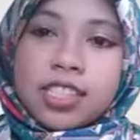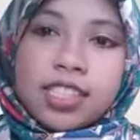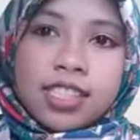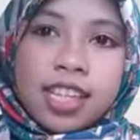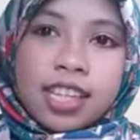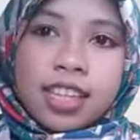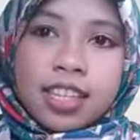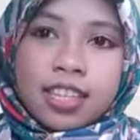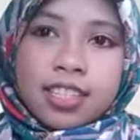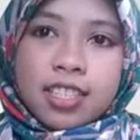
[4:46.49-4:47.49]
The state
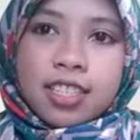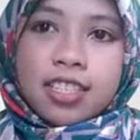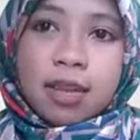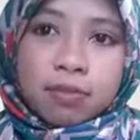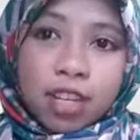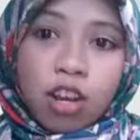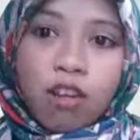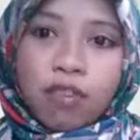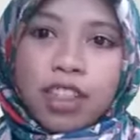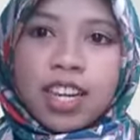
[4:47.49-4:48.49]
as a subject
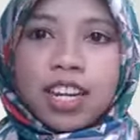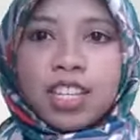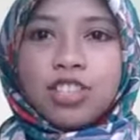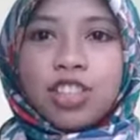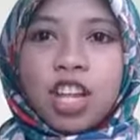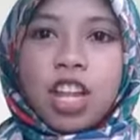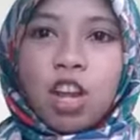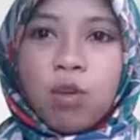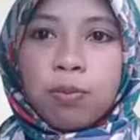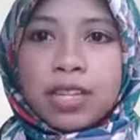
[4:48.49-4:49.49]
of international
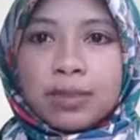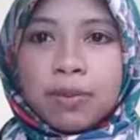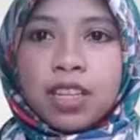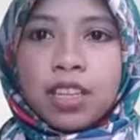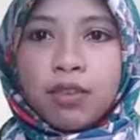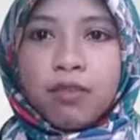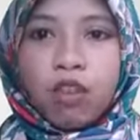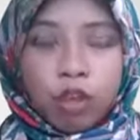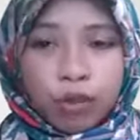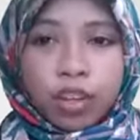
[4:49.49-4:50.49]
law must meet the
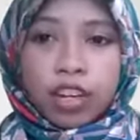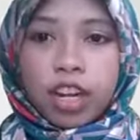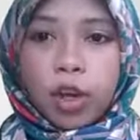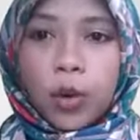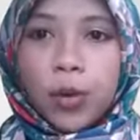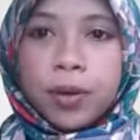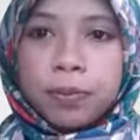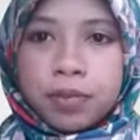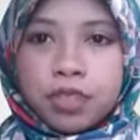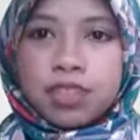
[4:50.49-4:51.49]
following
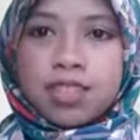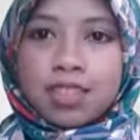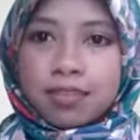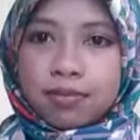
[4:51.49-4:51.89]
requirements.